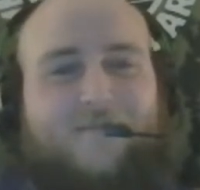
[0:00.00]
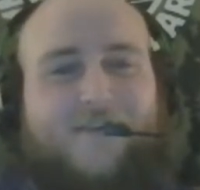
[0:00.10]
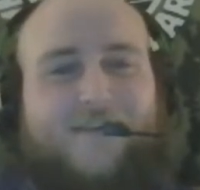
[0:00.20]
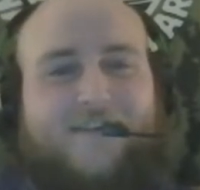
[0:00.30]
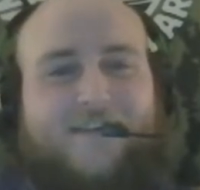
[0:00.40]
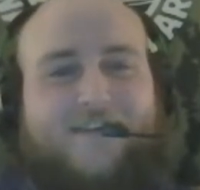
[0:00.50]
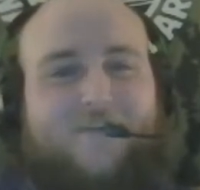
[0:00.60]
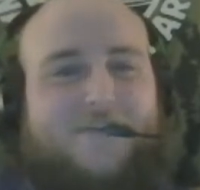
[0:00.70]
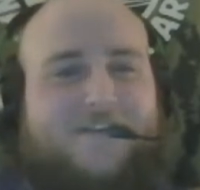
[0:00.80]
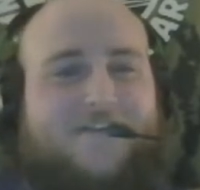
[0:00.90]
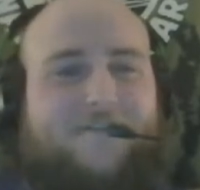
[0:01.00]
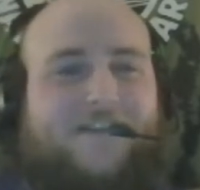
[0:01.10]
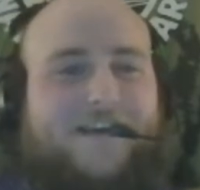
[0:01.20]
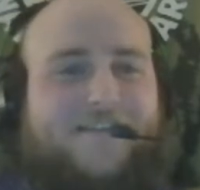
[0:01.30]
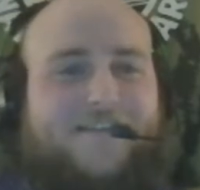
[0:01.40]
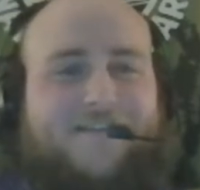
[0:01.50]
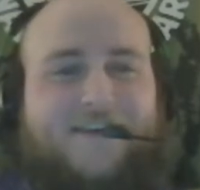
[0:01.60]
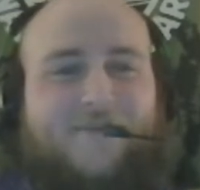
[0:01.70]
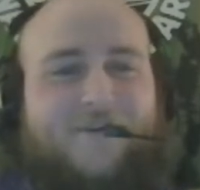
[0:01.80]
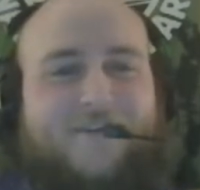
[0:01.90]
but a kid who doesn't have a license.
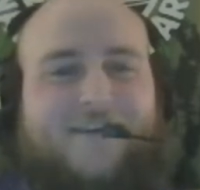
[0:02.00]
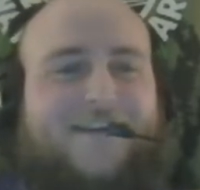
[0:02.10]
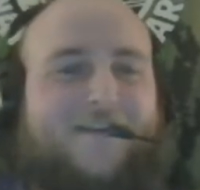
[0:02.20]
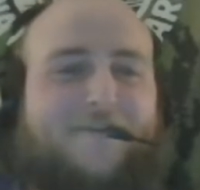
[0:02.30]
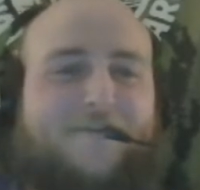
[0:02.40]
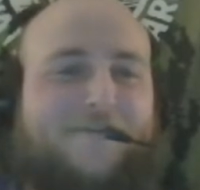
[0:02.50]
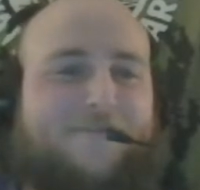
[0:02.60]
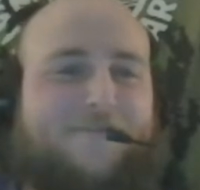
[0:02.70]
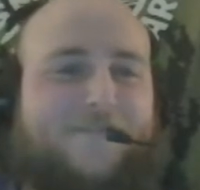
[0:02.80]
Like, what are they going to do with them?